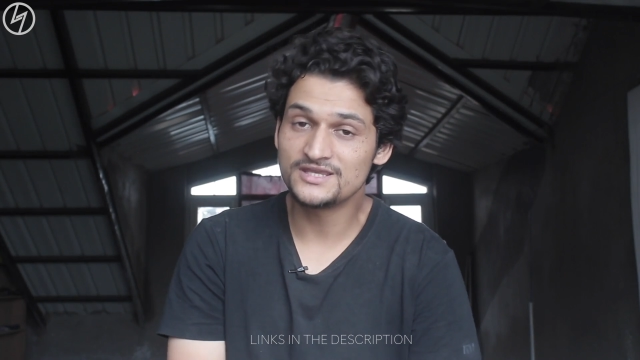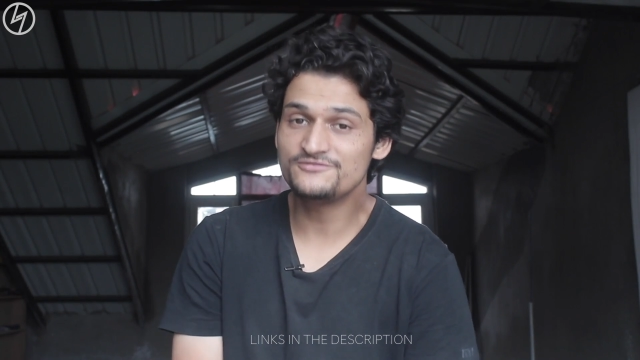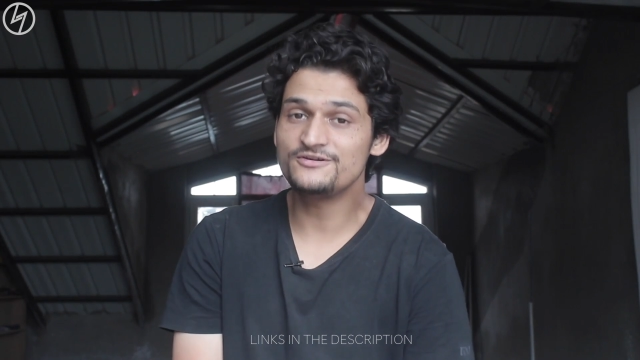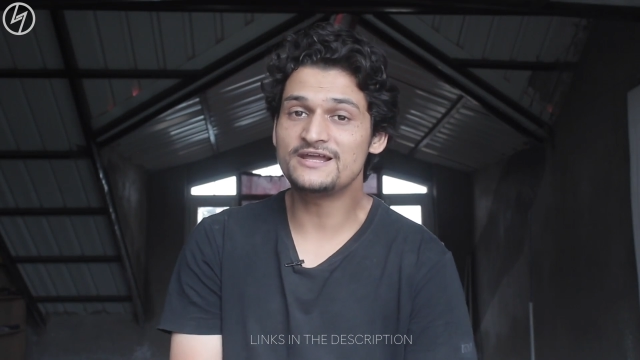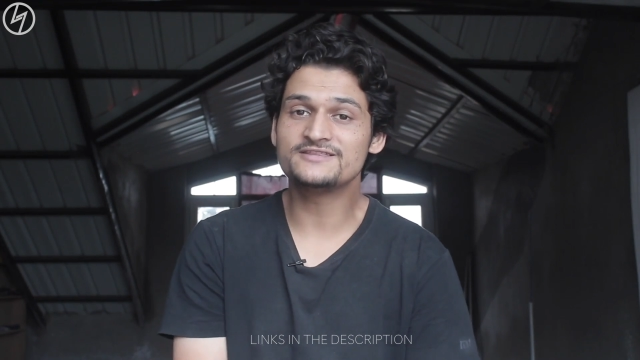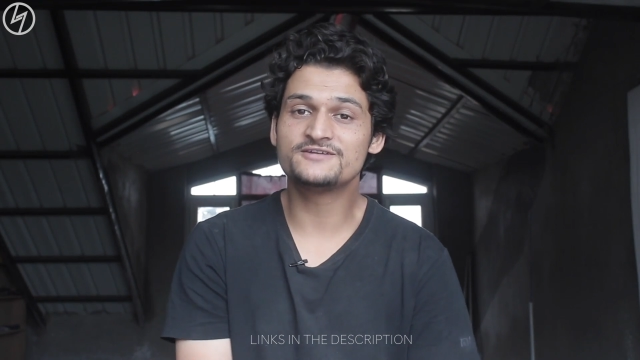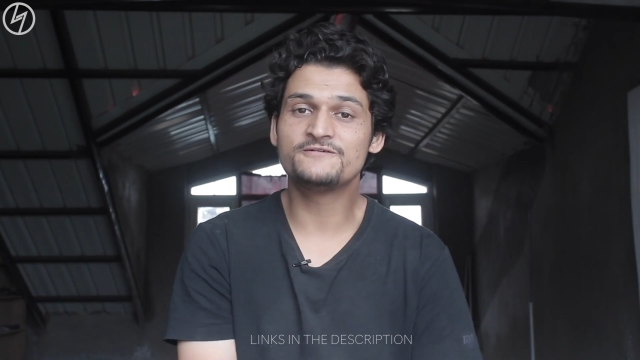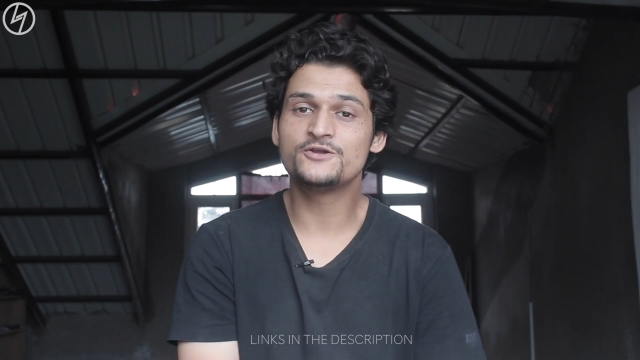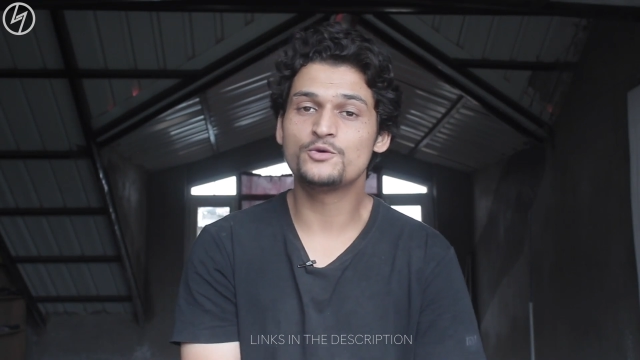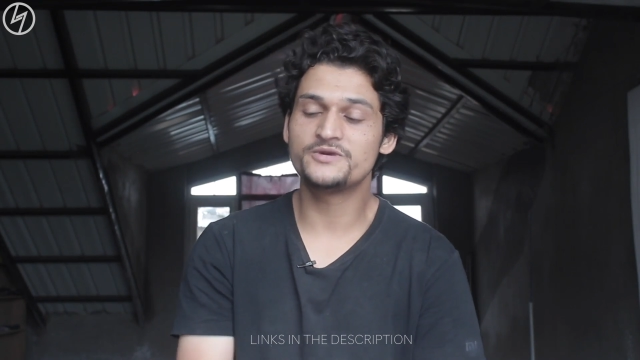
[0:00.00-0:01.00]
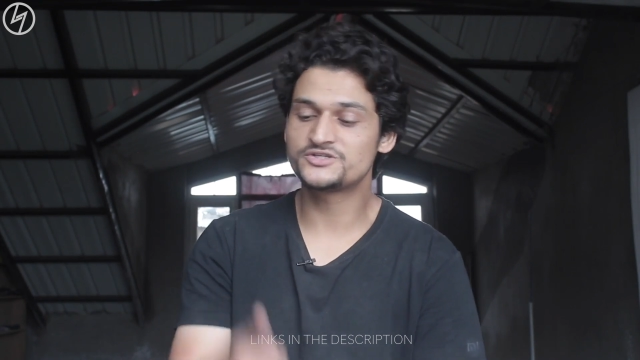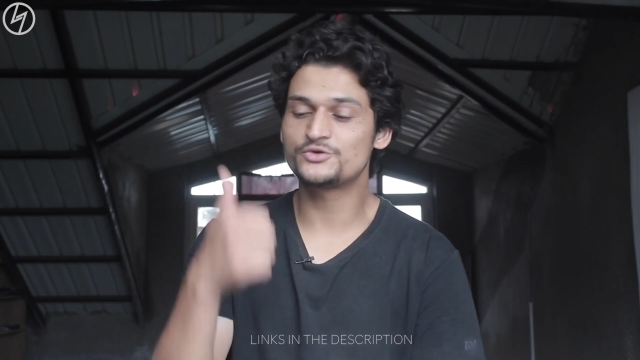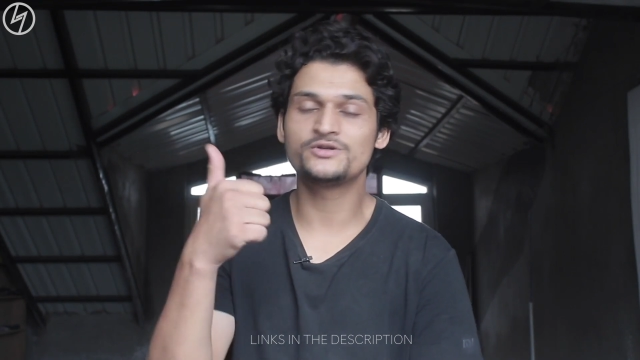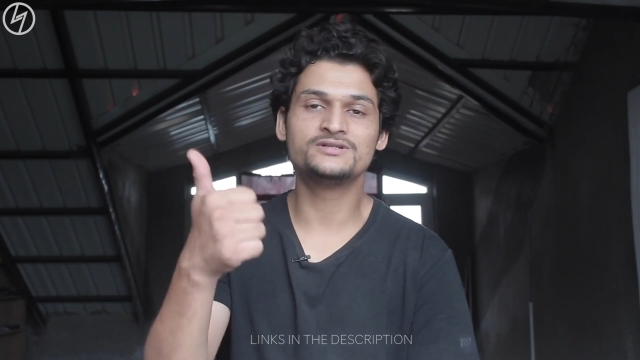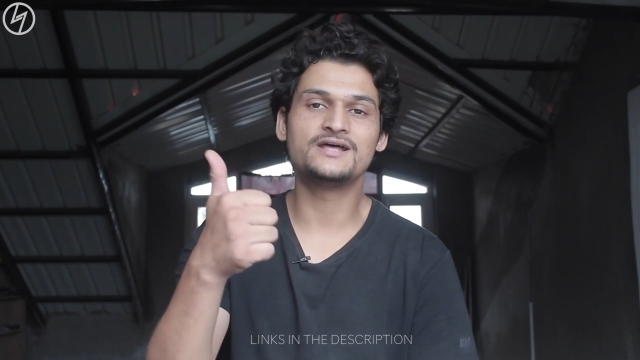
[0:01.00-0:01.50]
If you like the video, make
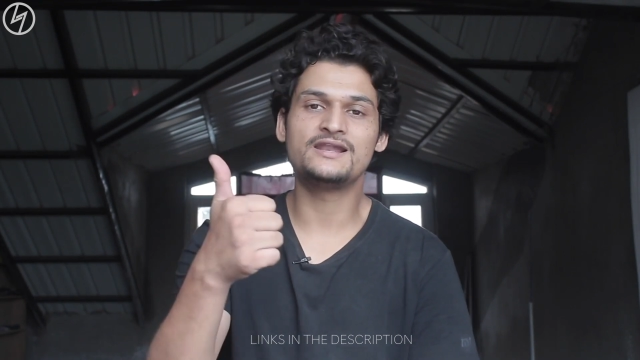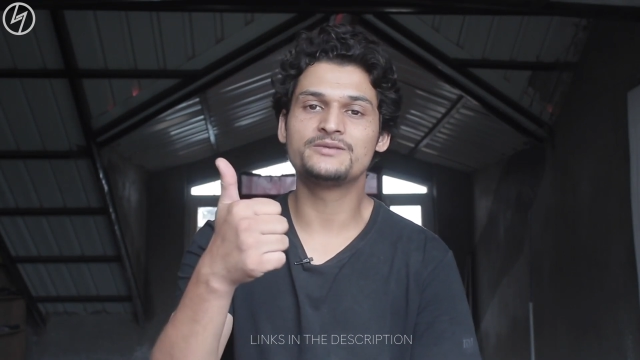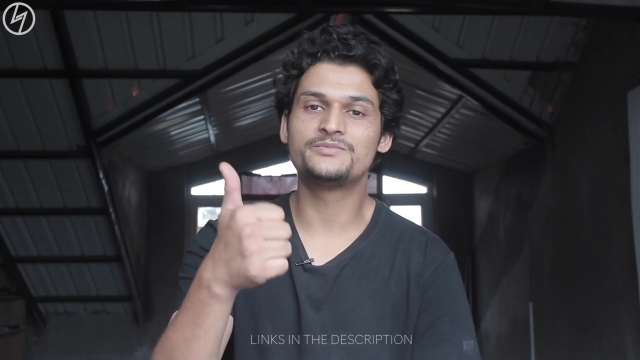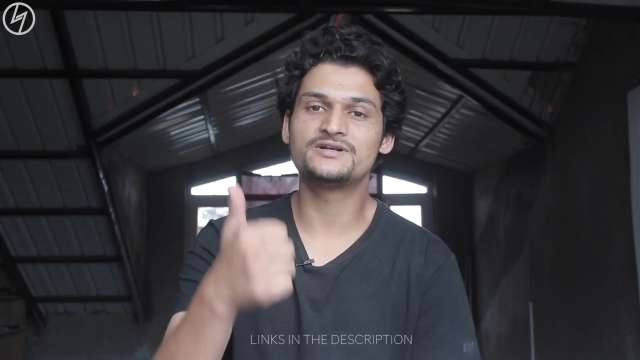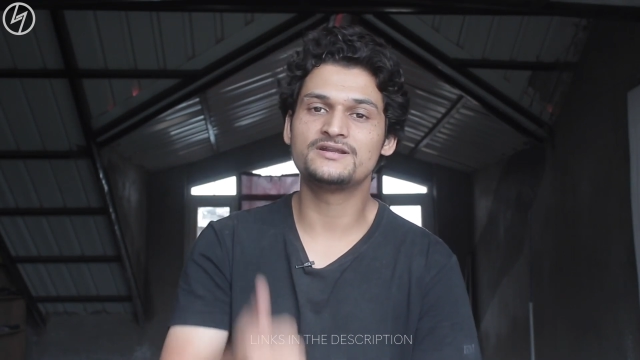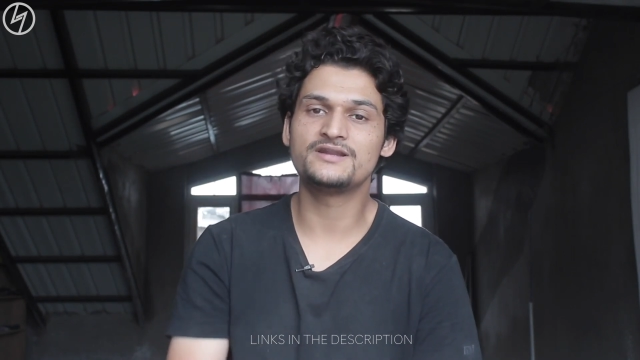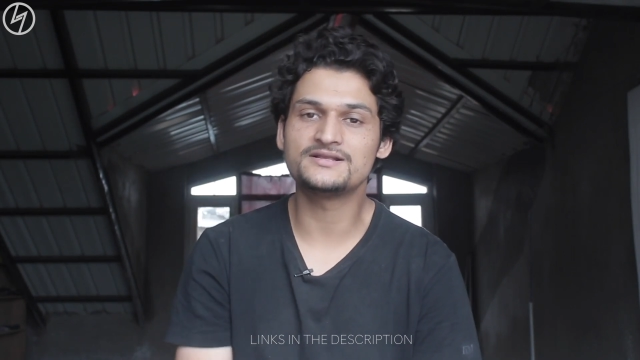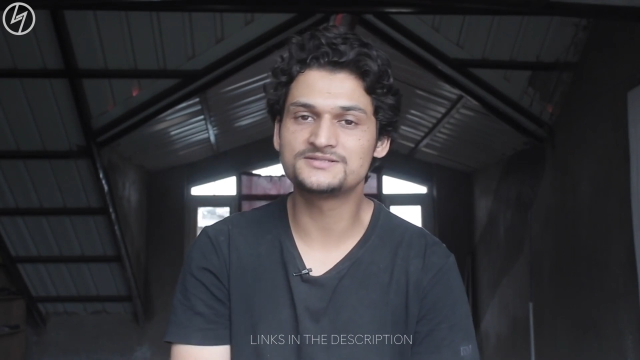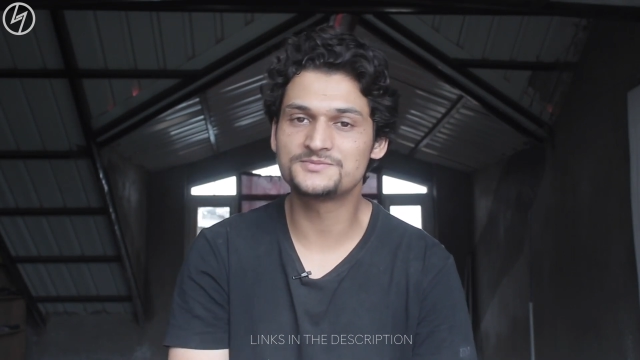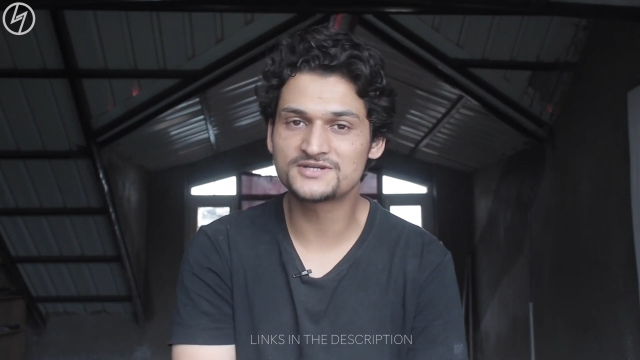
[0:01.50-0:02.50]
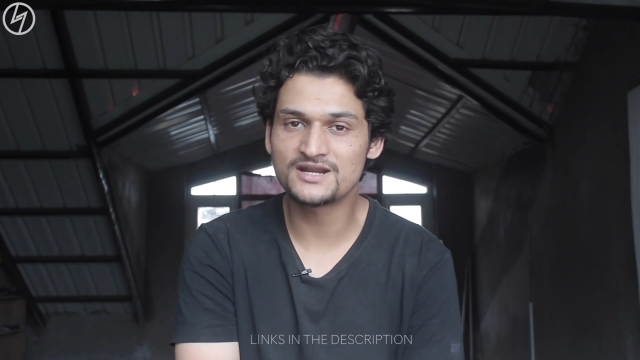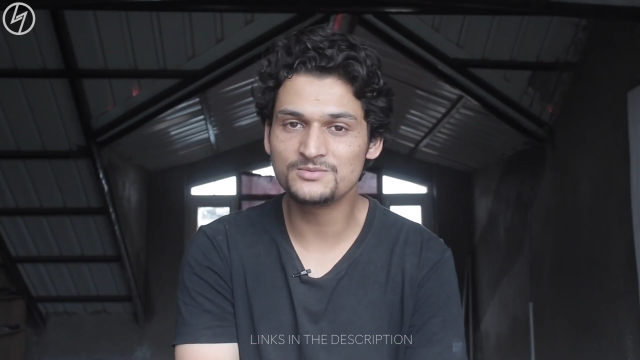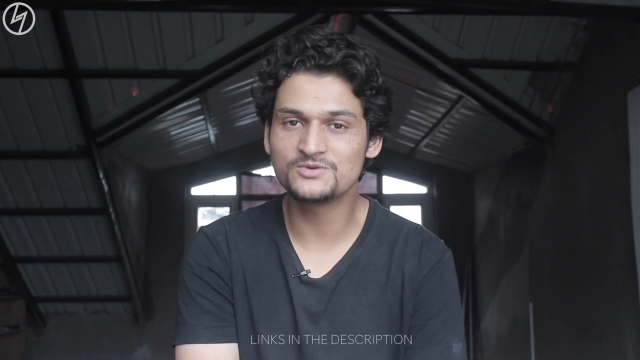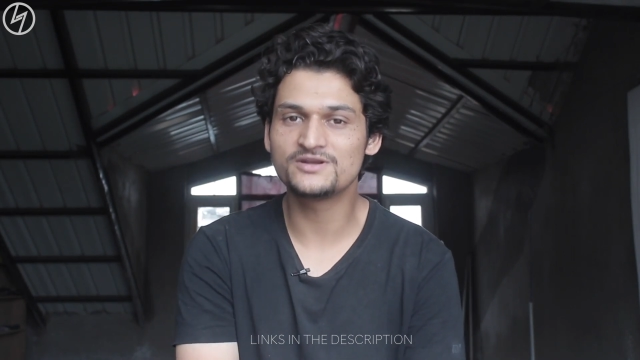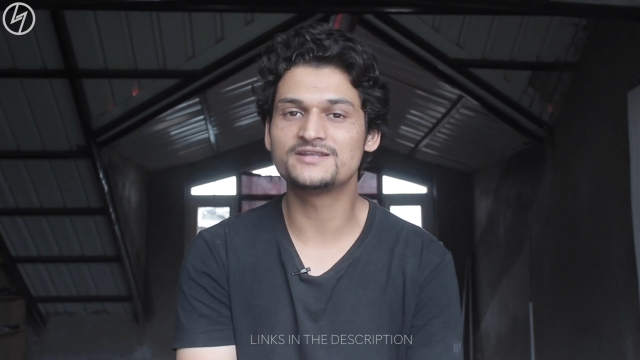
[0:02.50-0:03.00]
sure to hit the like button and
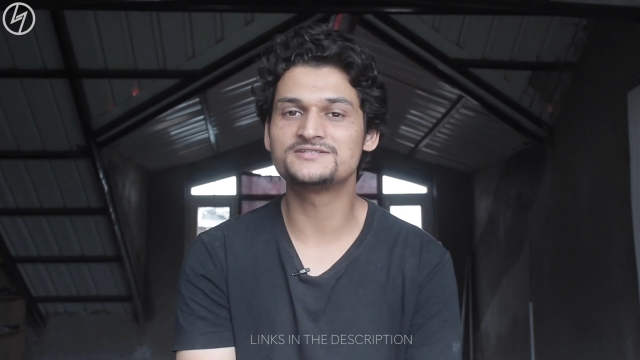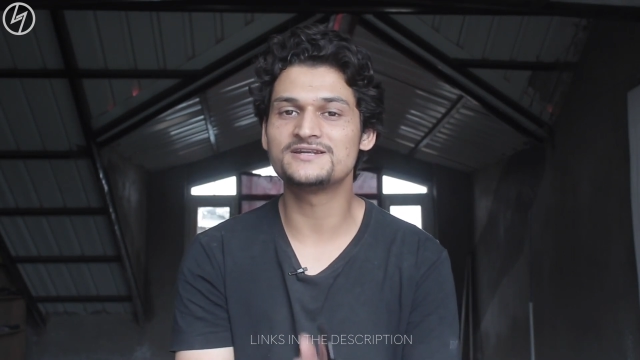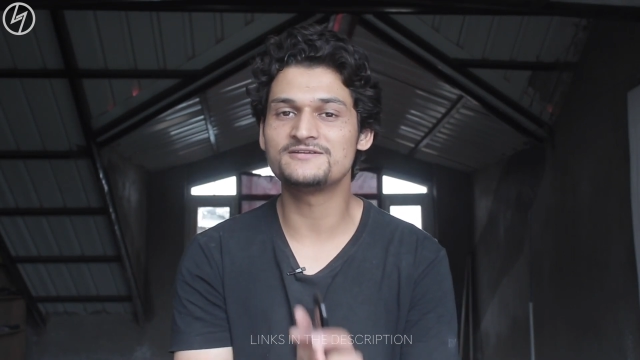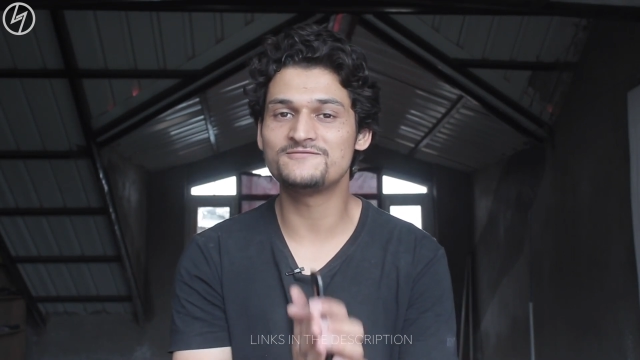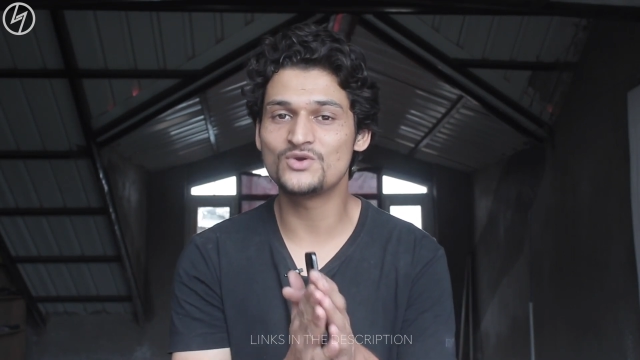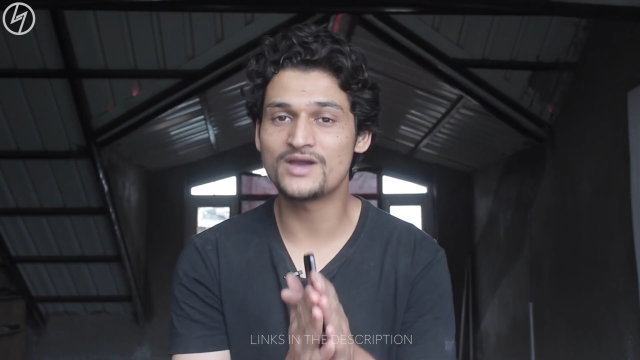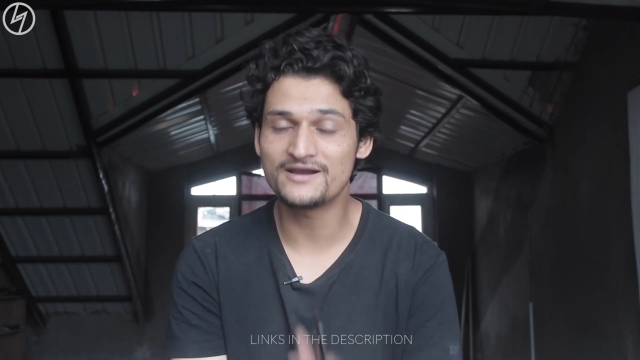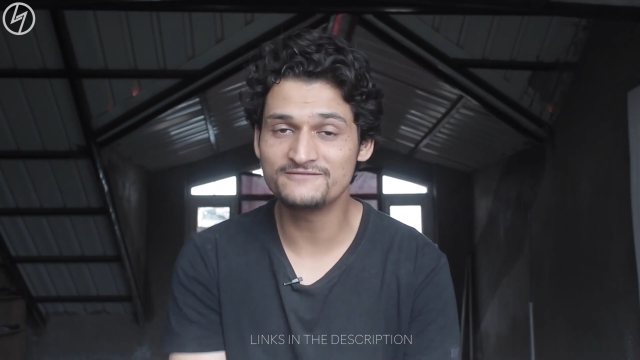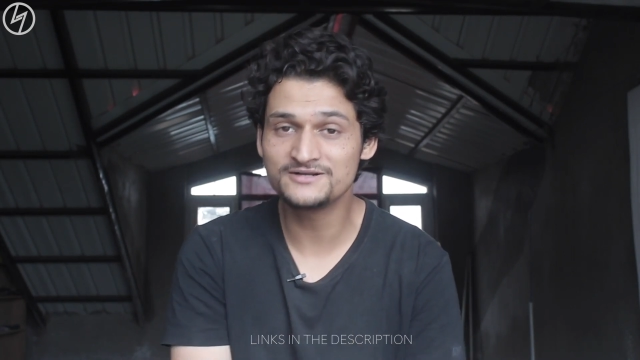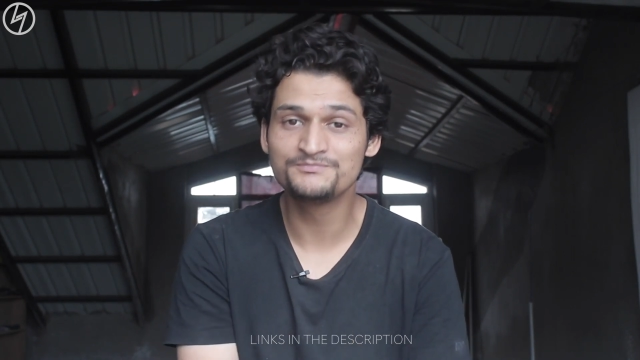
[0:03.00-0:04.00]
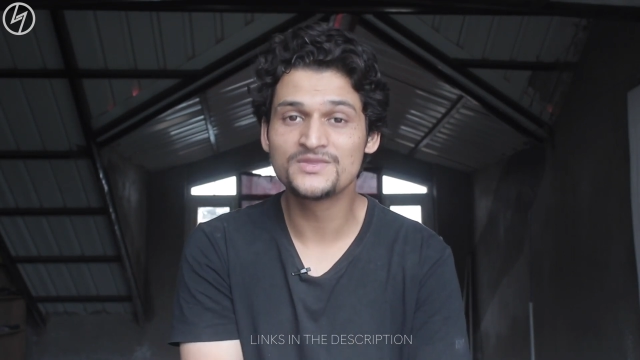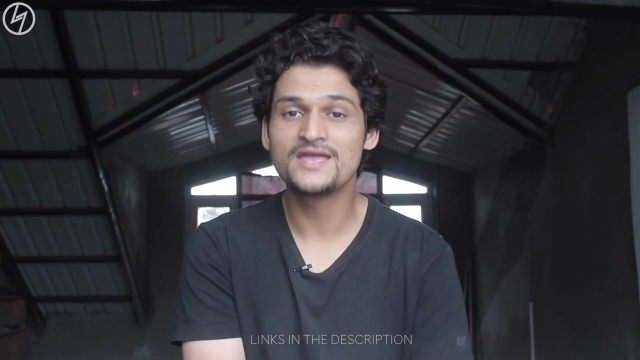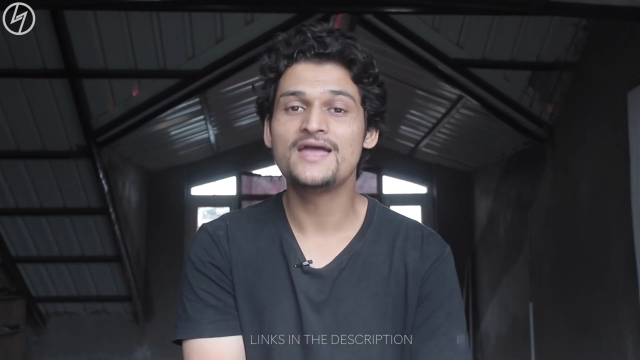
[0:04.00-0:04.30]
subscribe to CreatorShed if you haven't.